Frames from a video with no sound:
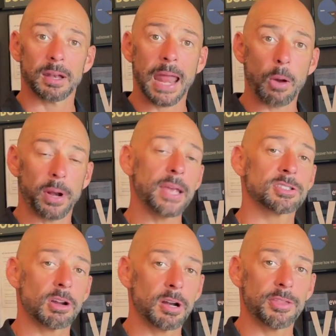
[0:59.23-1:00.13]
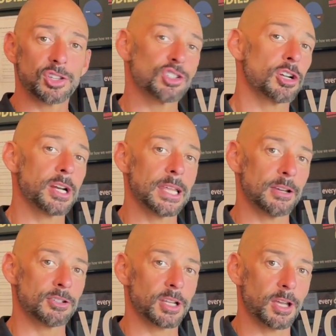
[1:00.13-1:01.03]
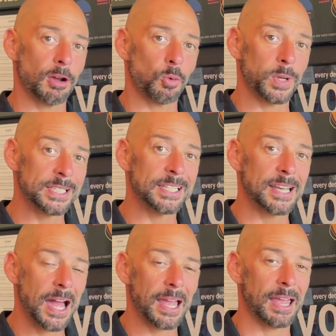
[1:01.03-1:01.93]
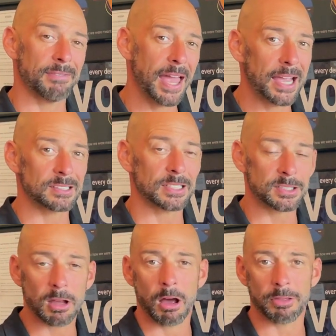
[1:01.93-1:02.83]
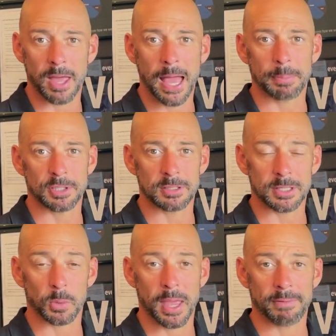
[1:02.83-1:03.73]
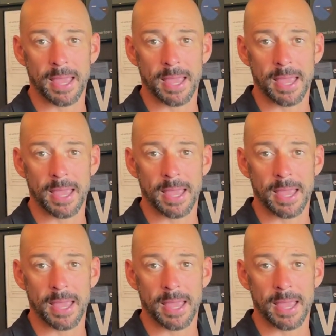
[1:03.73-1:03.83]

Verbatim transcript: Now, when I started this journey years ago, we did not have access to all the options that we have